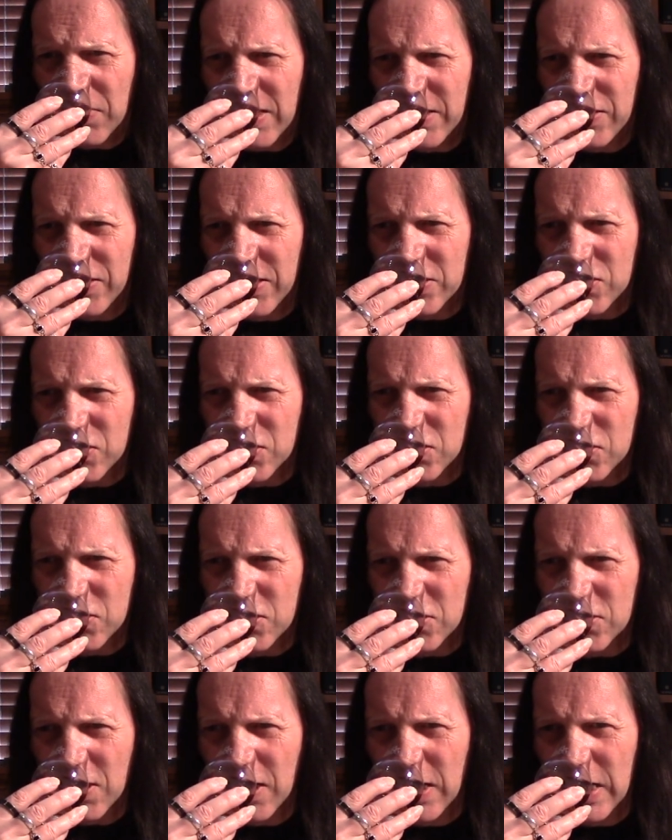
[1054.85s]
This is
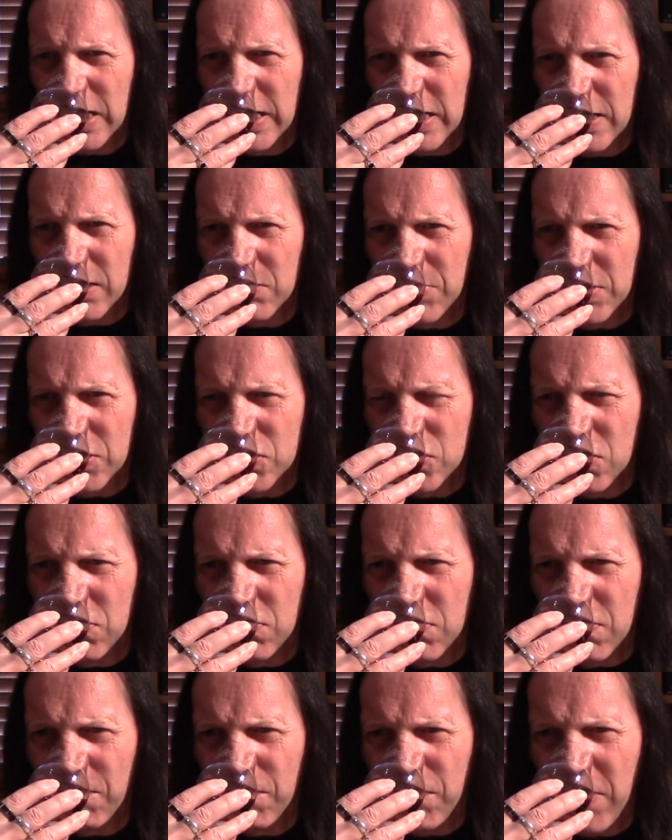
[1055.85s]
just a little bit
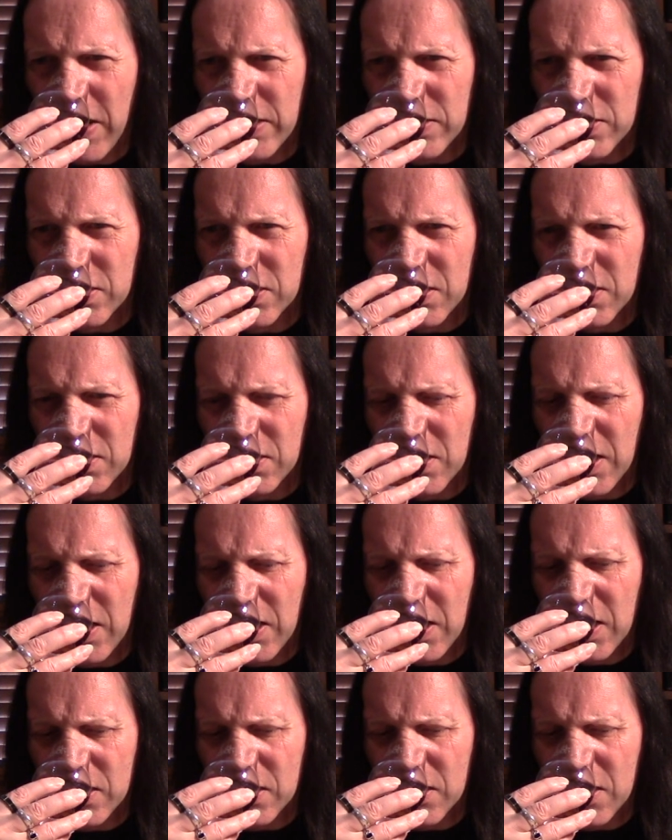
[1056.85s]
too confected.
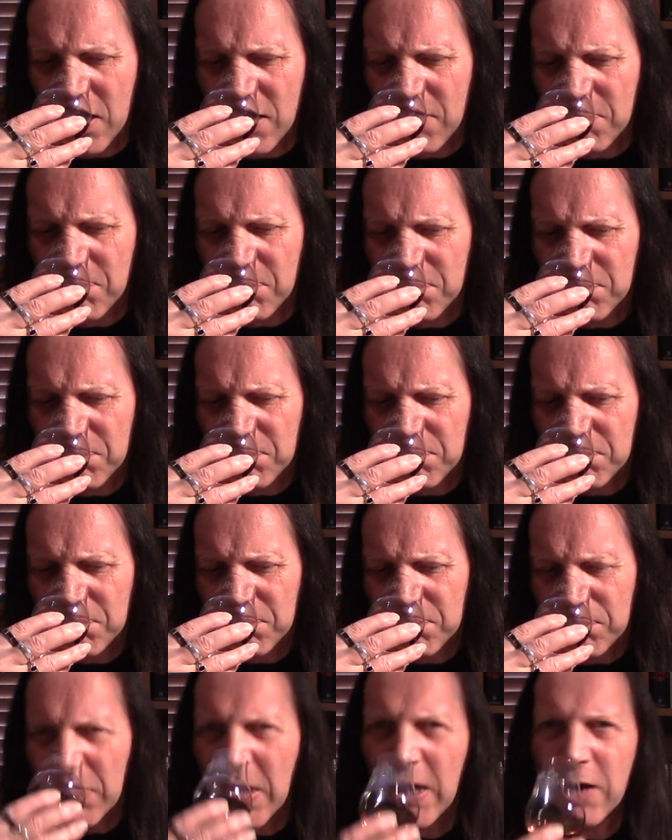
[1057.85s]
And
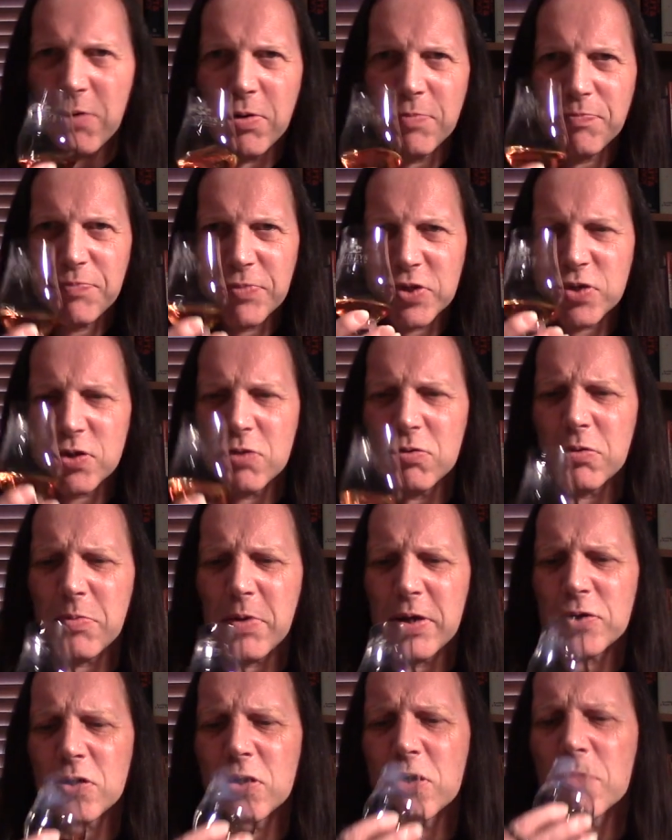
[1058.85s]
anyway, let's see what it
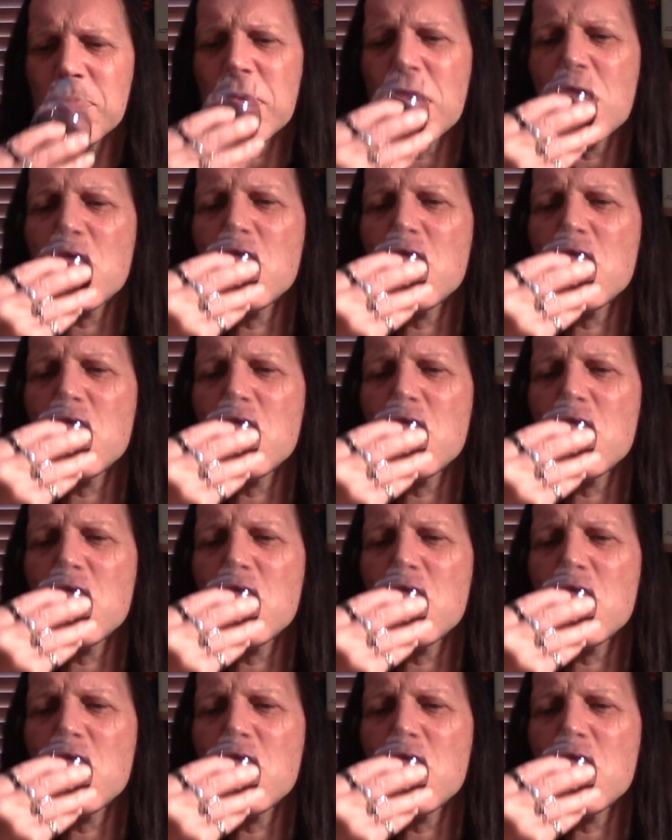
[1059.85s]
passed like.